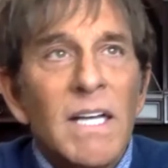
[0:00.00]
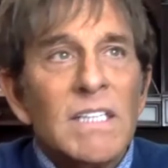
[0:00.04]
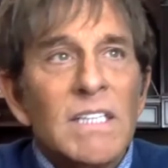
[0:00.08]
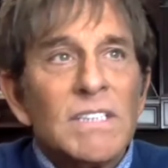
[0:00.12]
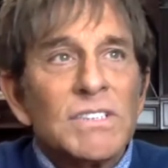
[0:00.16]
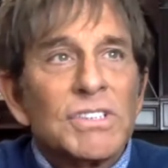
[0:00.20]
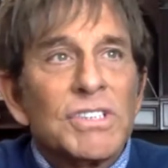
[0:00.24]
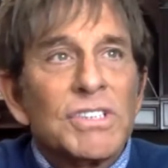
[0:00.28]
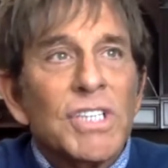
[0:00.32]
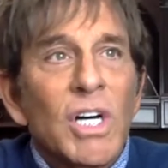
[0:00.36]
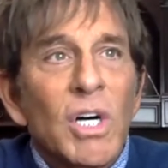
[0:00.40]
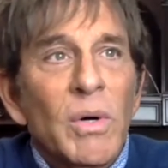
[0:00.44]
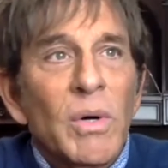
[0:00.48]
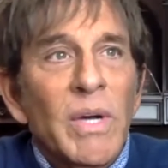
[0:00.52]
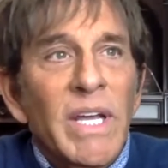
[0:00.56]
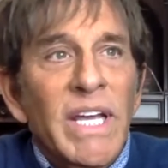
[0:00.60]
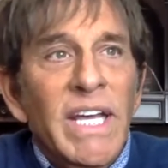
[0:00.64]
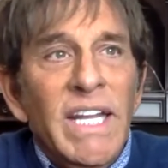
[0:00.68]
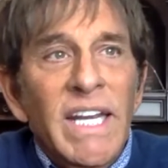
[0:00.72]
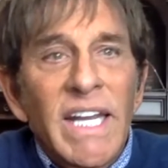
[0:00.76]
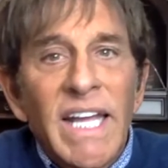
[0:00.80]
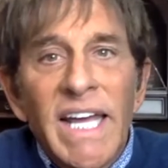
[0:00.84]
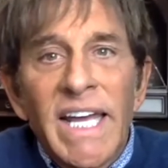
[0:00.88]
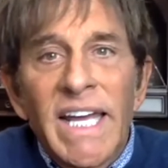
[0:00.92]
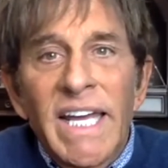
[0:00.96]
So
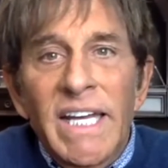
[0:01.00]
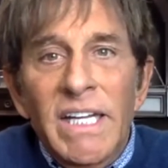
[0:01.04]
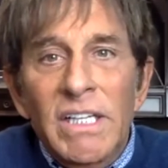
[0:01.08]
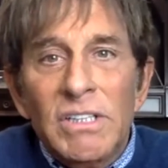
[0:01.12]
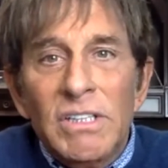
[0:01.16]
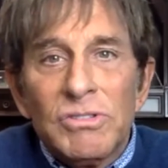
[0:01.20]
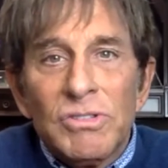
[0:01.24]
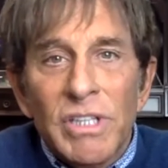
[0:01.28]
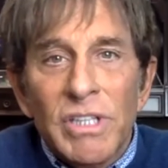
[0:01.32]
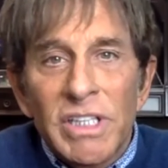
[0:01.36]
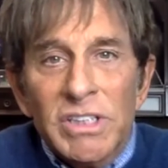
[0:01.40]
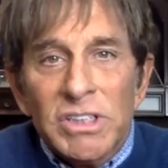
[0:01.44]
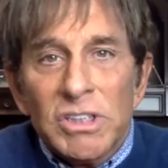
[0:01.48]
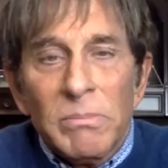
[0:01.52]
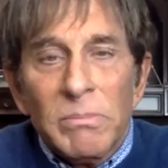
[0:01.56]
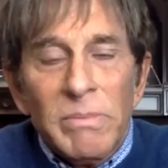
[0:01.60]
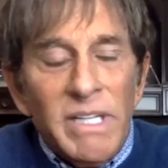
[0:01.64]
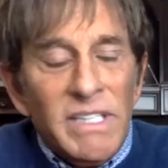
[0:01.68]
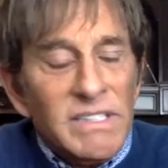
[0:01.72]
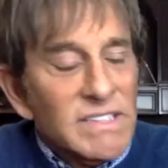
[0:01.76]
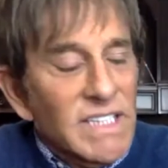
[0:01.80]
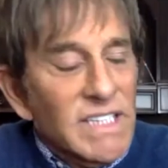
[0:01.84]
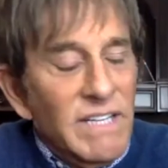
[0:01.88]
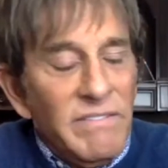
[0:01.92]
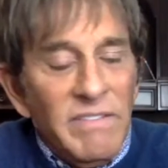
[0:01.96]
in a traditional
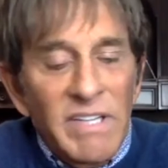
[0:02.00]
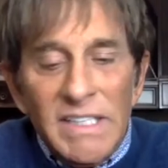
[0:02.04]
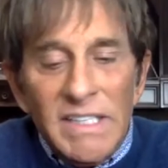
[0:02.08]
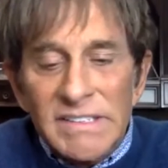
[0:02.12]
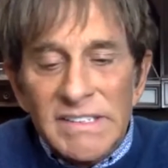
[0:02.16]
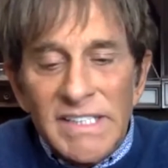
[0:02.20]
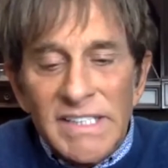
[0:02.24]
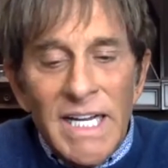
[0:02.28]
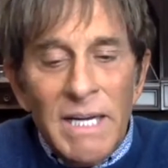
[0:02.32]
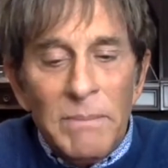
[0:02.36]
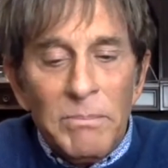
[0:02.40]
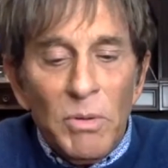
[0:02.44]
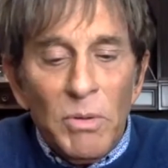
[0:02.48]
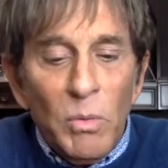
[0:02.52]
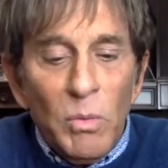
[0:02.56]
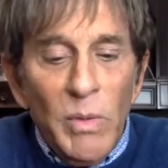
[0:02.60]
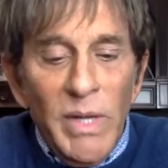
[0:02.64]
business, give you an example,